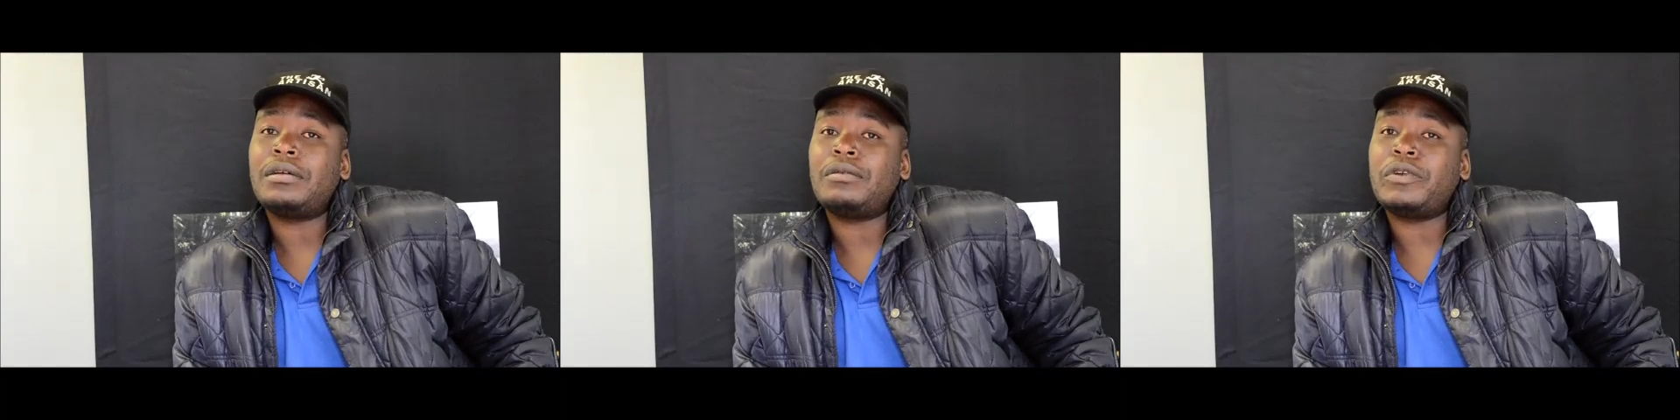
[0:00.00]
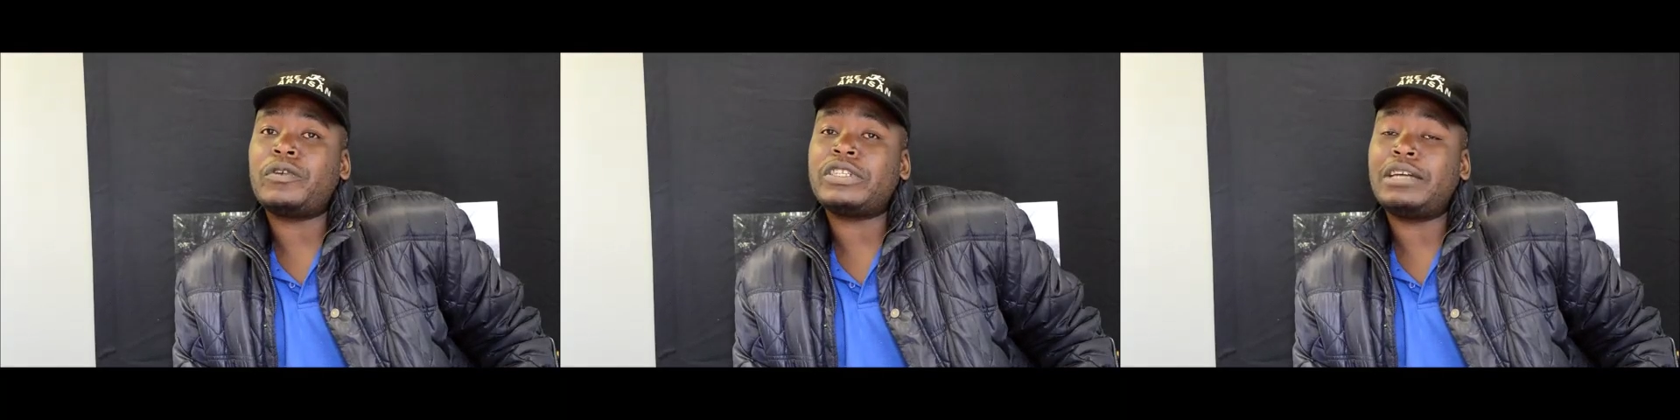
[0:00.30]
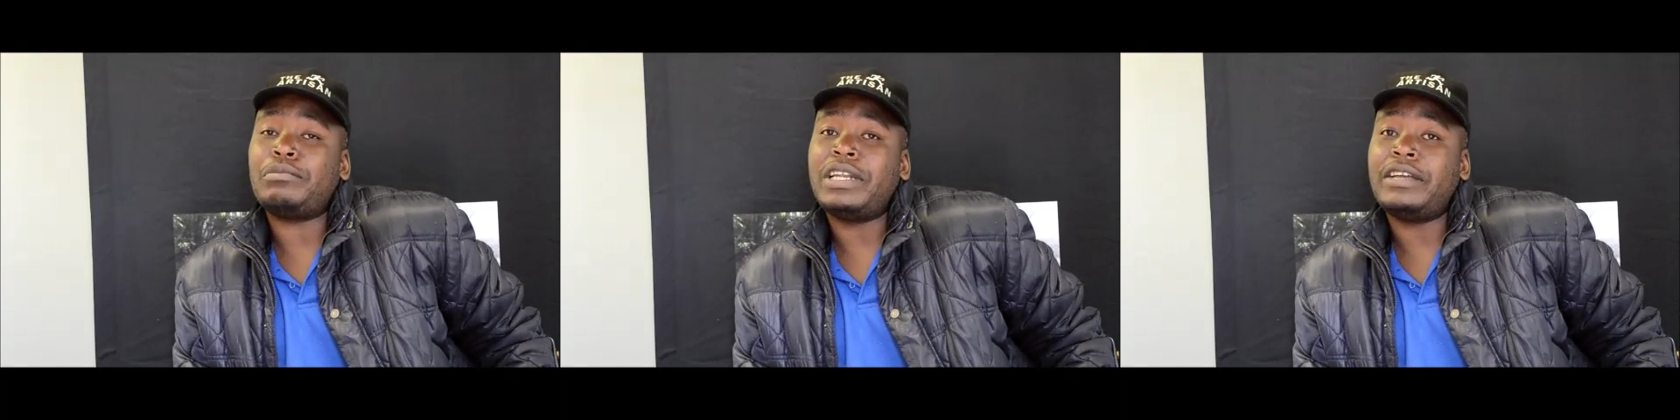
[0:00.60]
because I
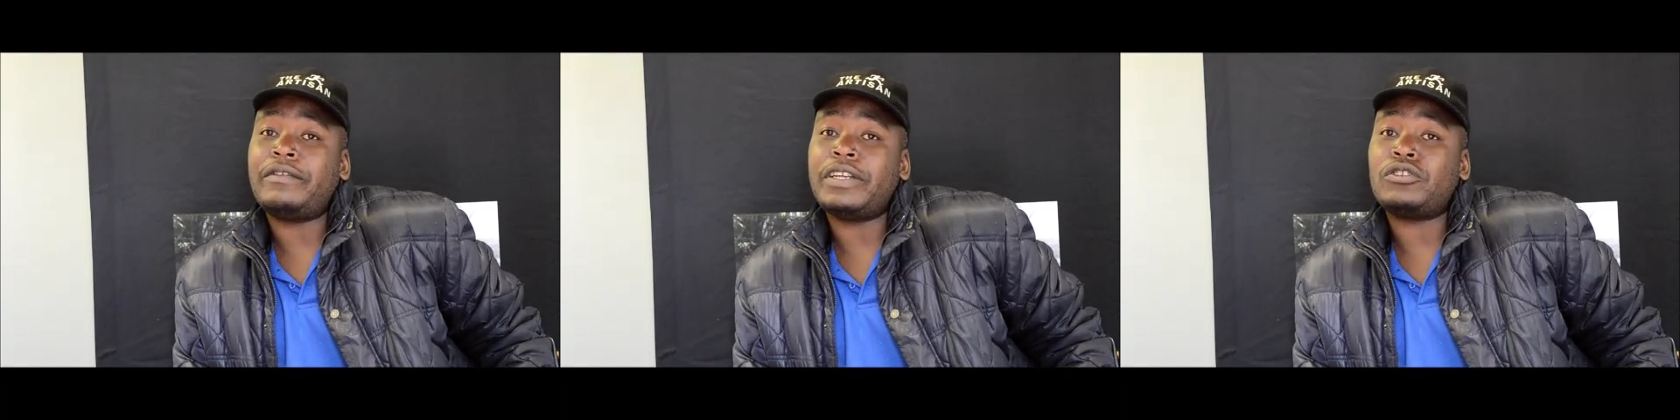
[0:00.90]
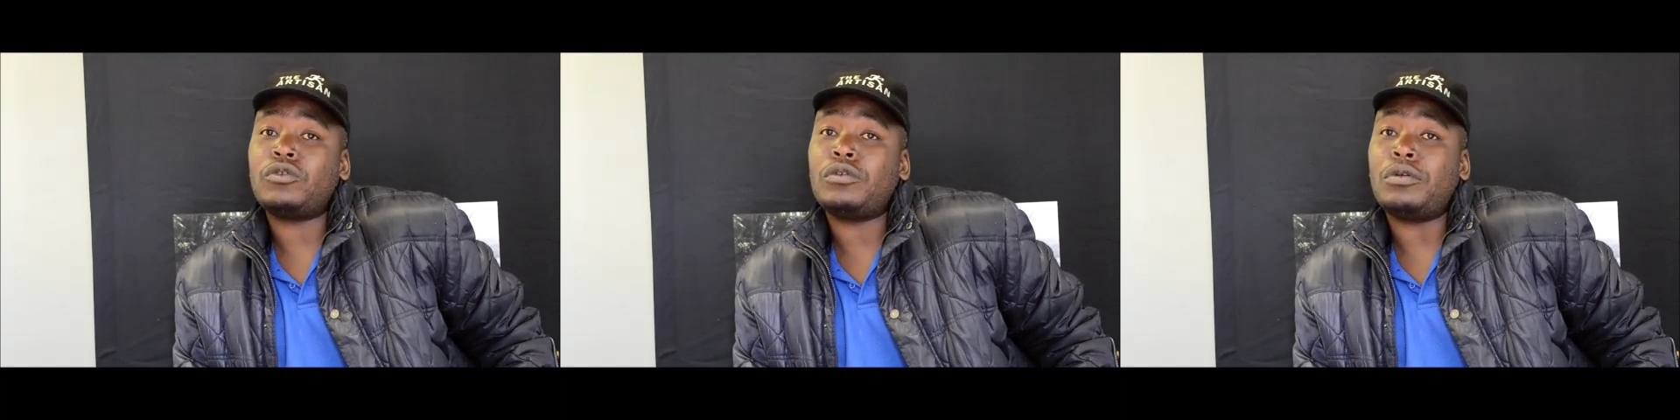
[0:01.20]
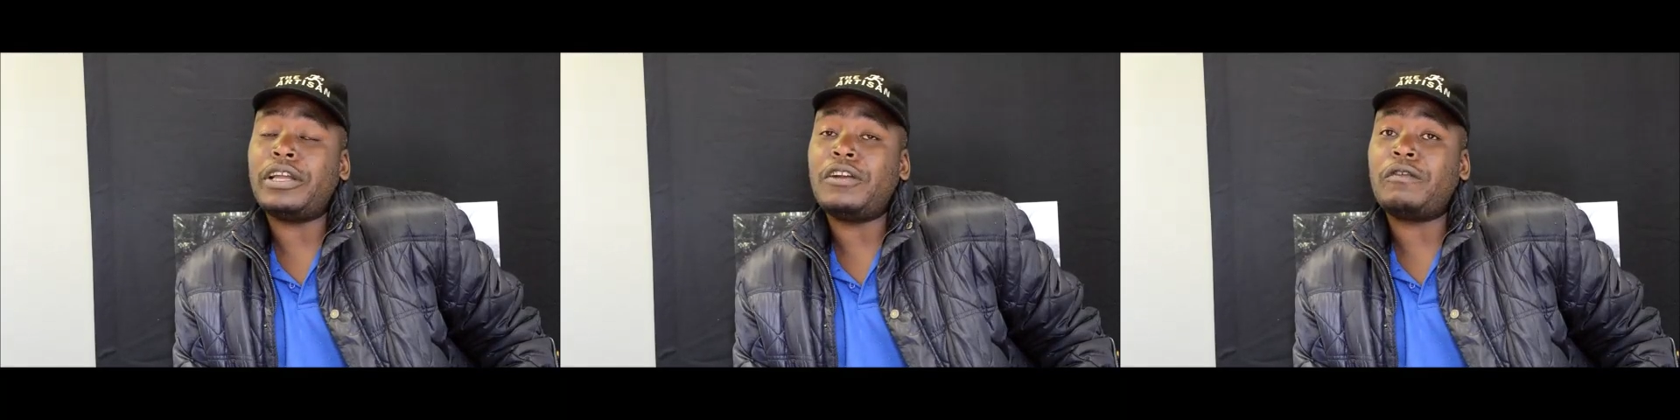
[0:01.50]
believe into
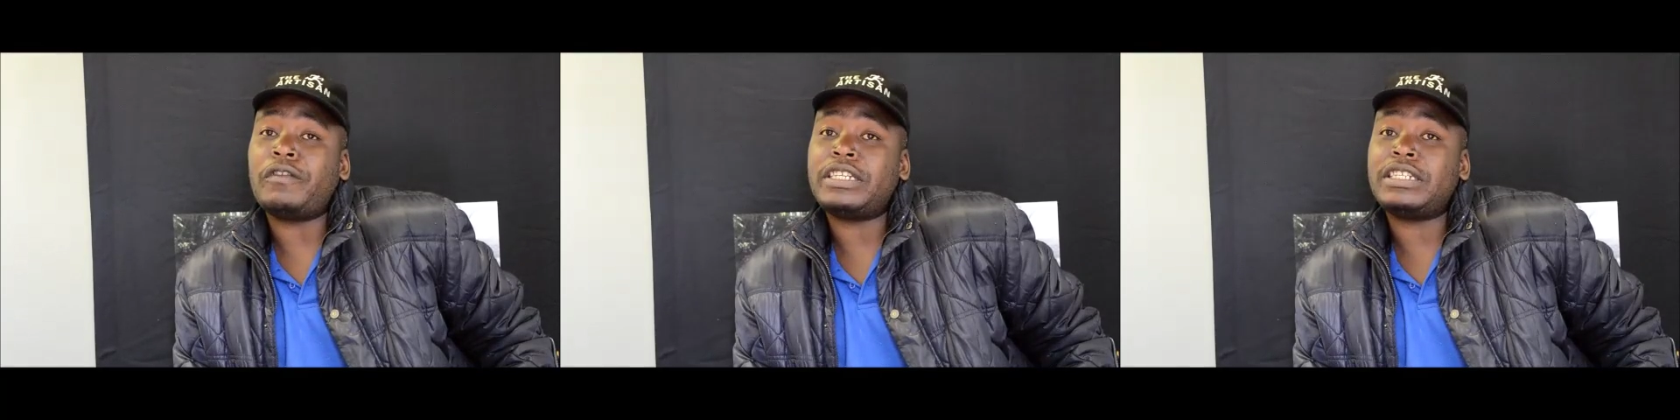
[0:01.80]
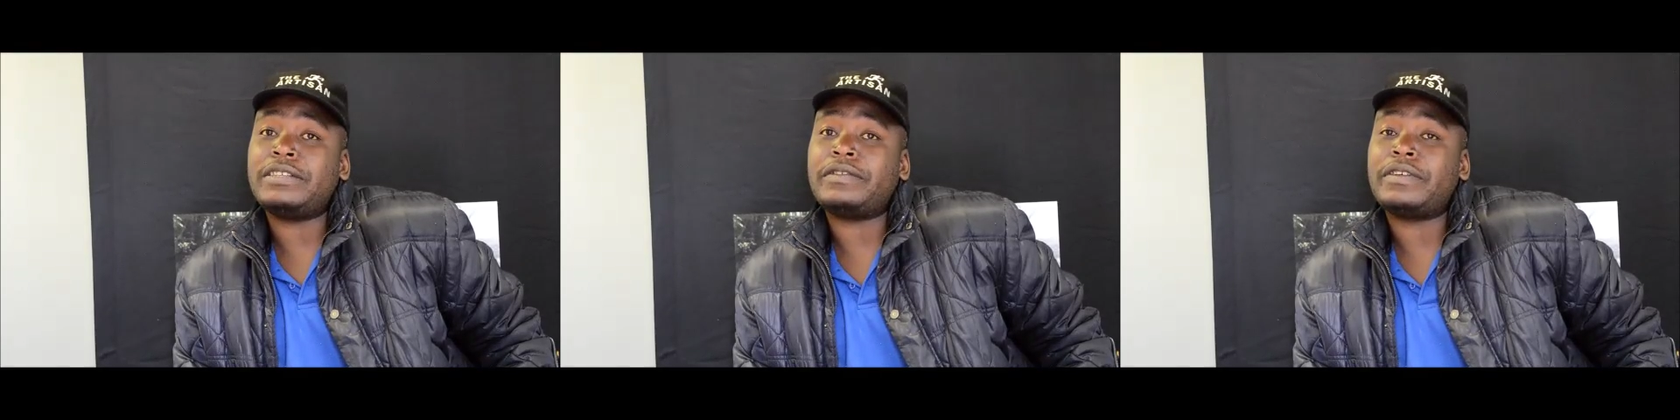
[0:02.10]
innovative.